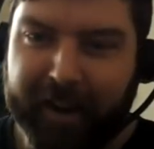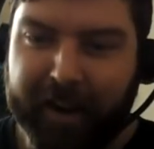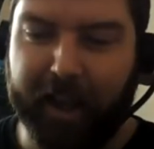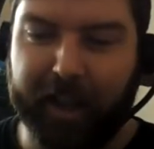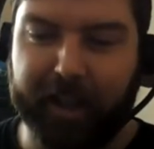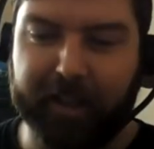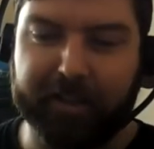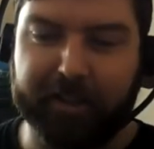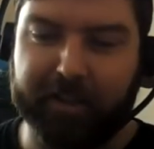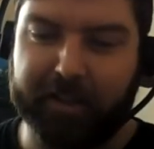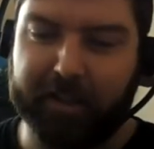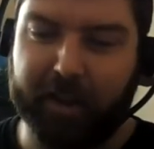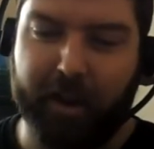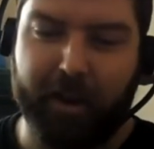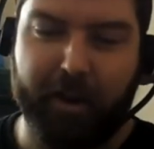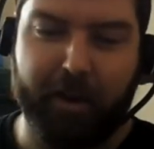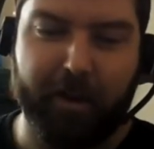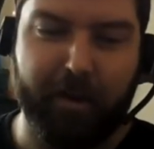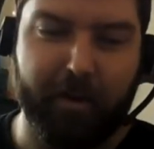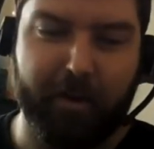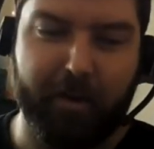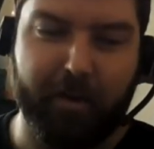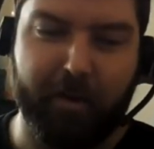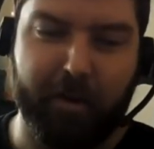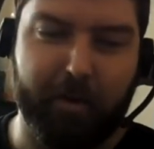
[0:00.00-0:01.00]
And
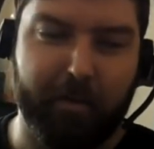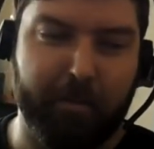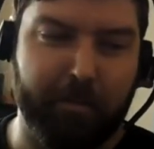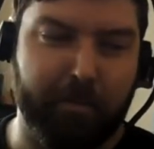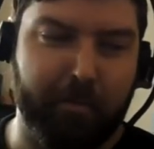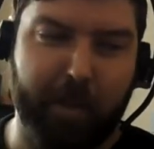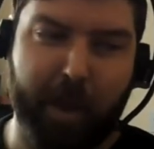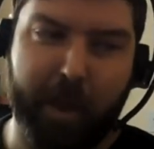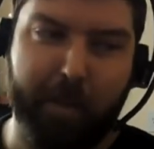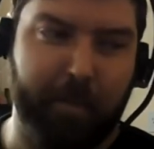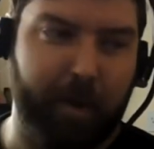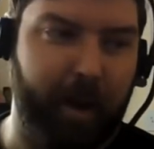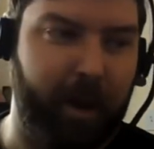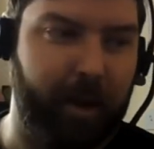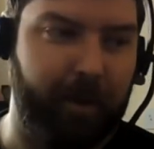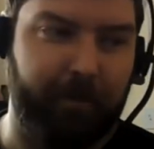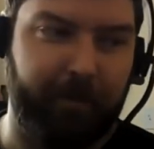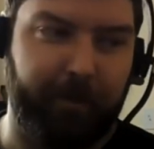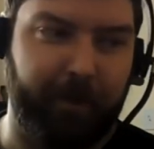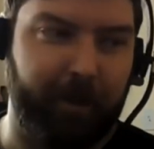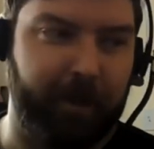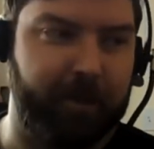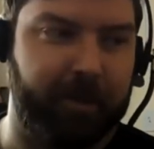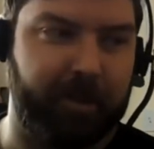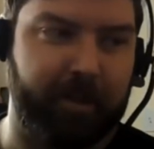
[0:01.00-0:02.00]
so in my
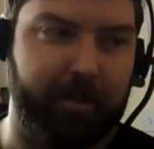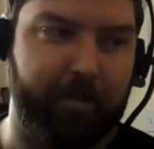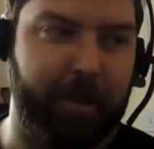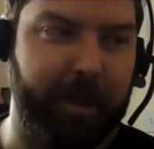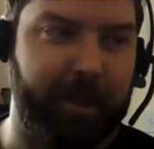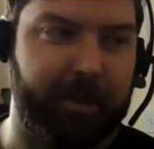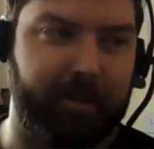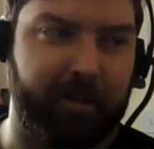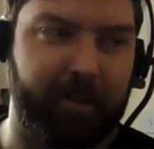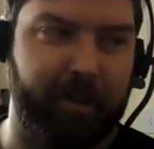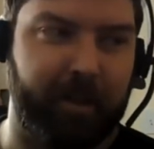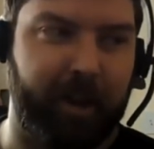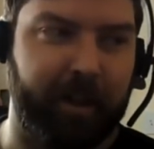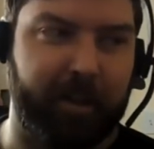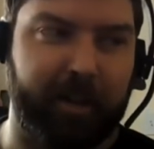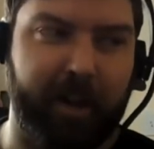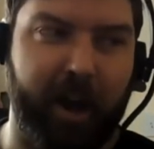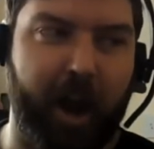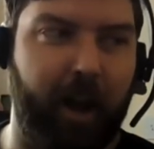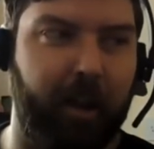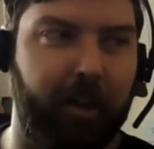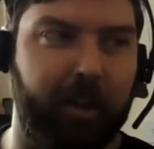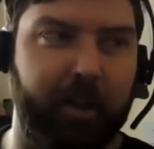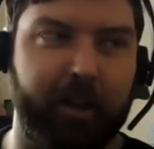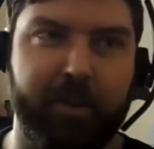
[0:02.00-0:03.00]
first semester at
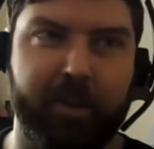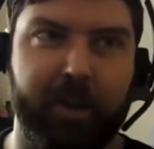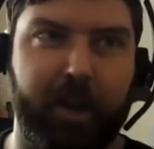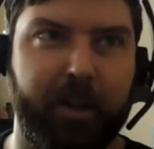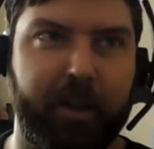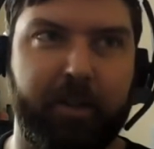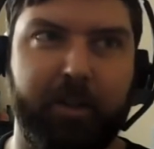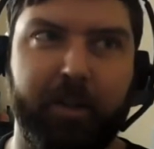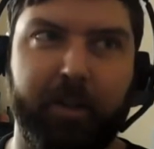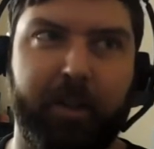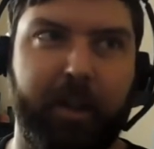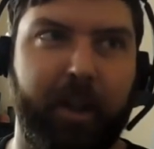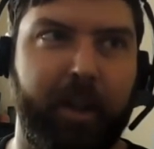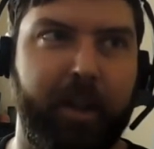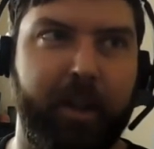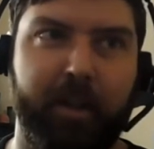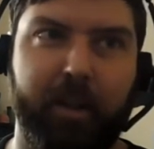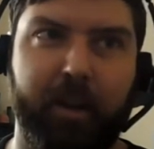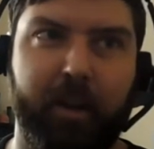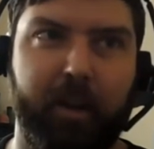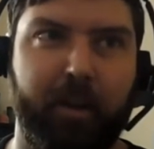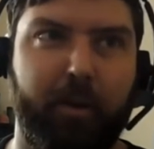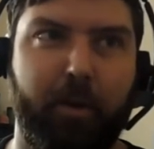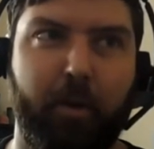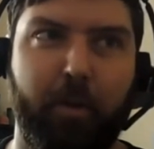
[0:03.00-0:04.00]
college, I took a,
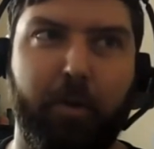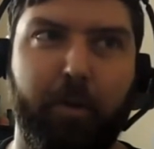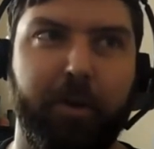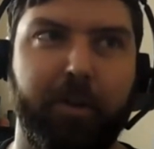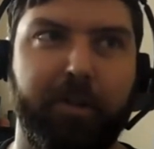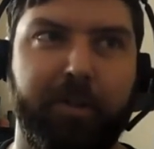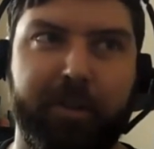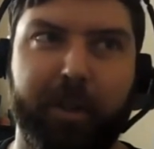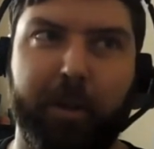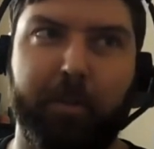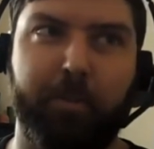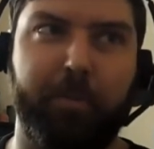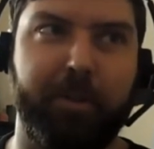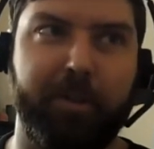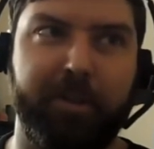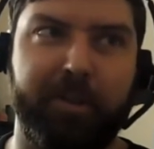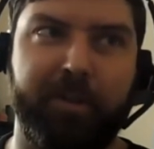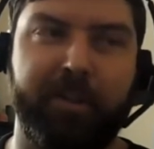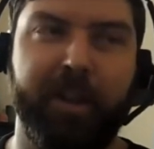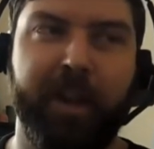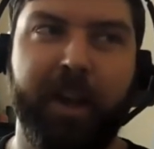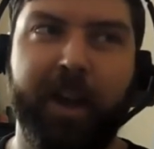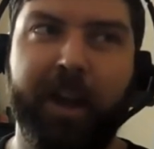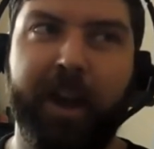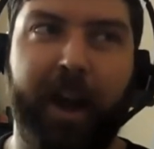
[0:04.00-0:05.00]
a course that
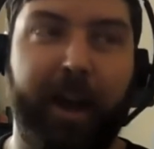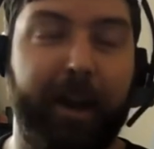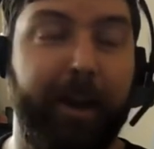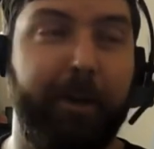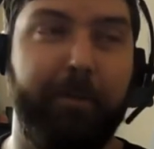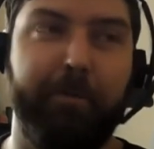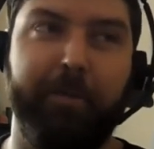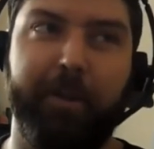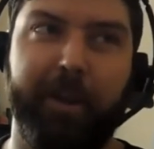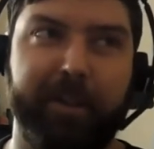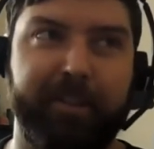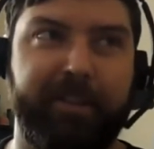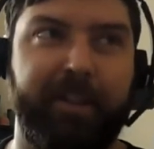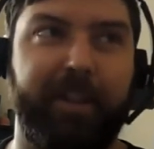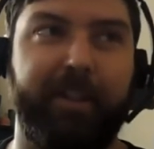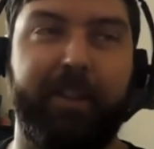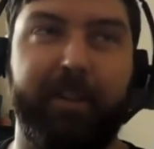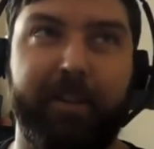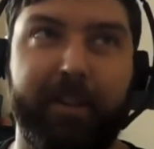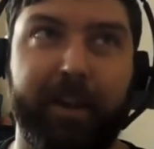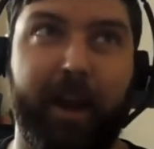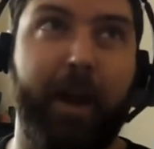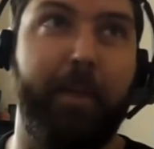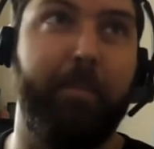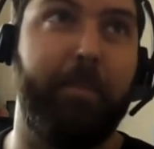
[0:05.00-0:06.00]
was, I didn't realize at the
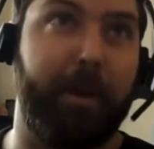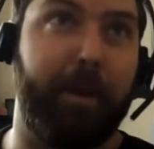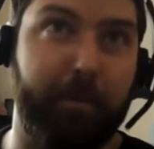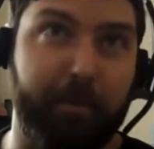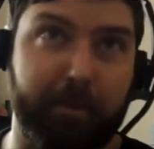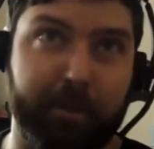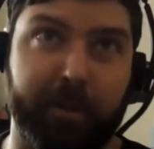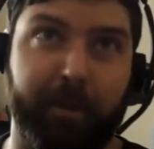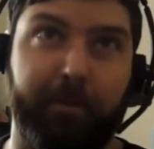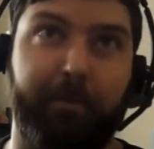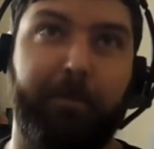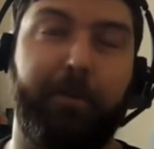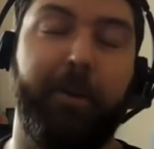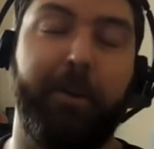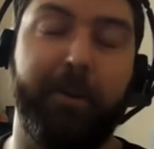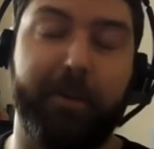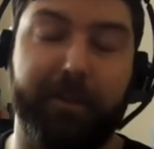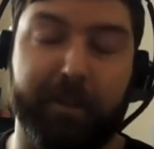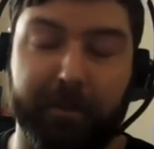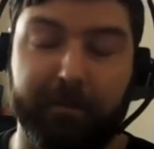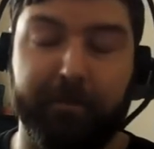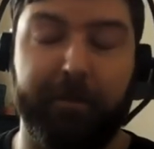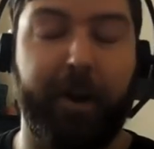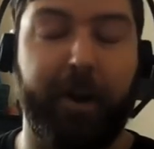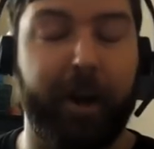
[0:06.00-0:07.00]
time, but it was the
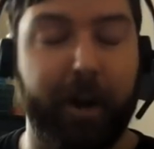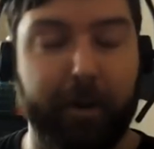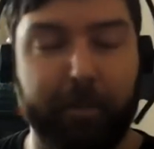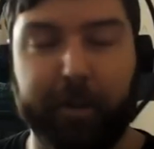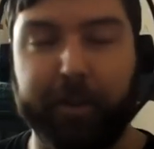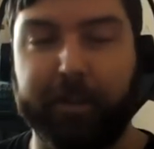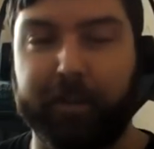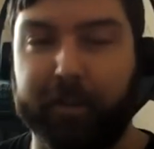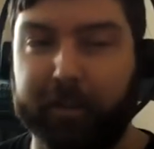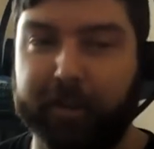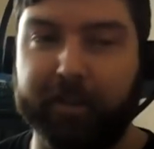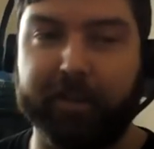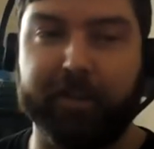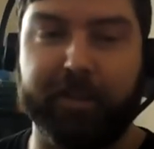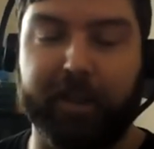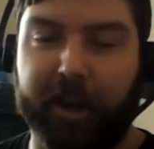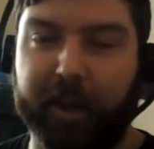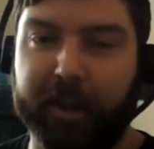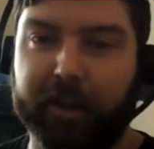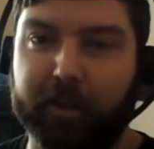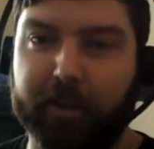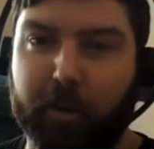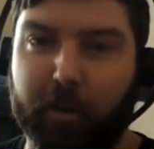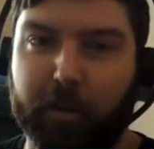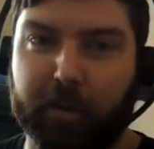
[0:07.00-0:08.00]
first environmental
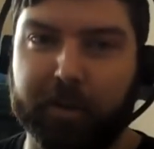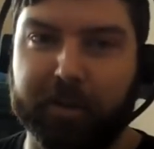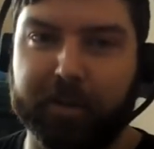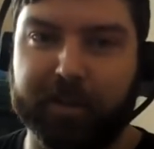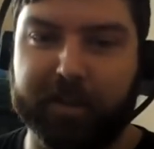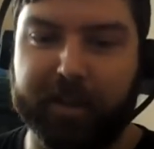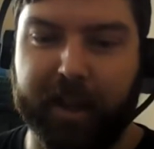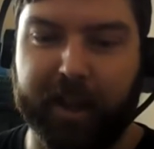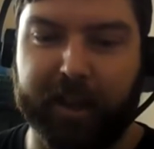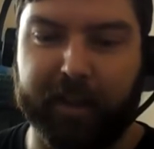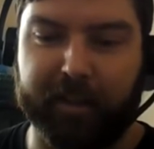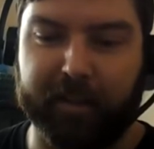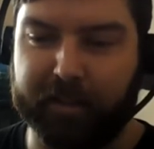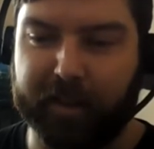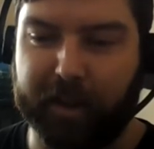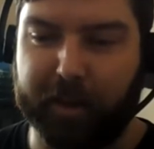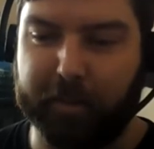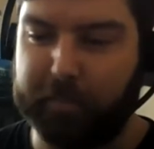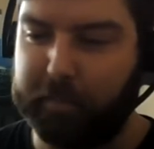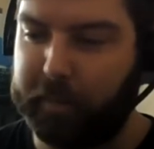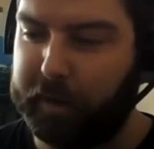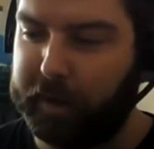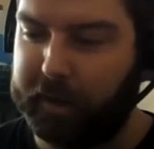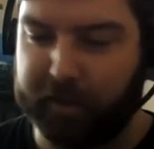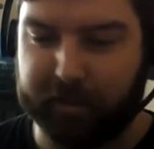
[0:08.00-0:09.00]
design course that, that
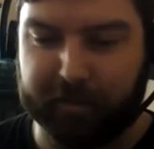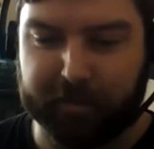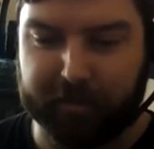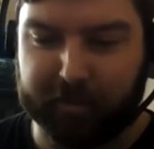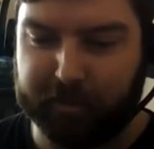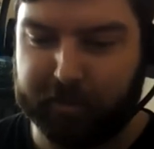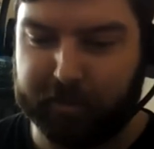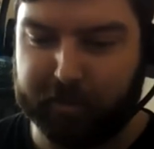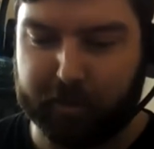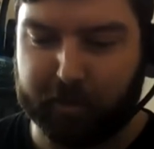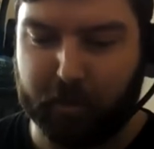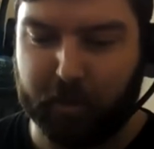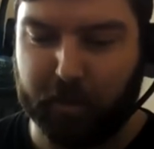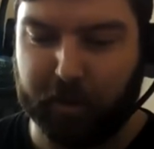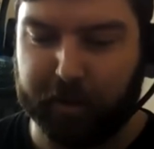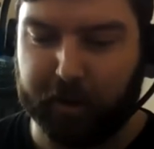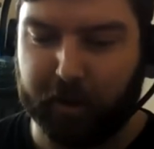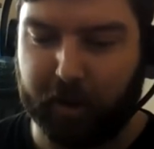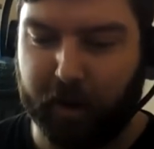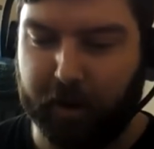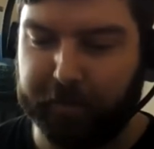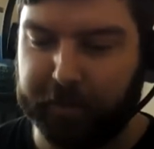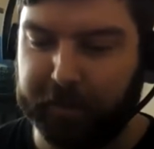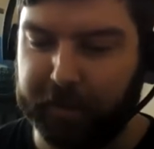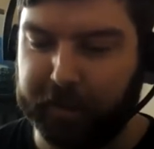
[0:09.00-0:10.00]
my school had
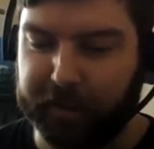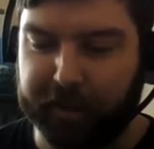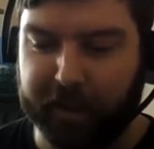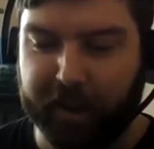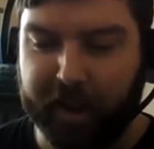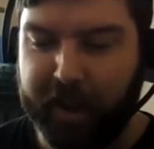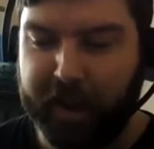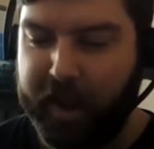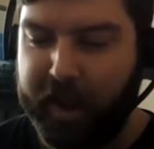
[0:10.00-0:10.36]
offered.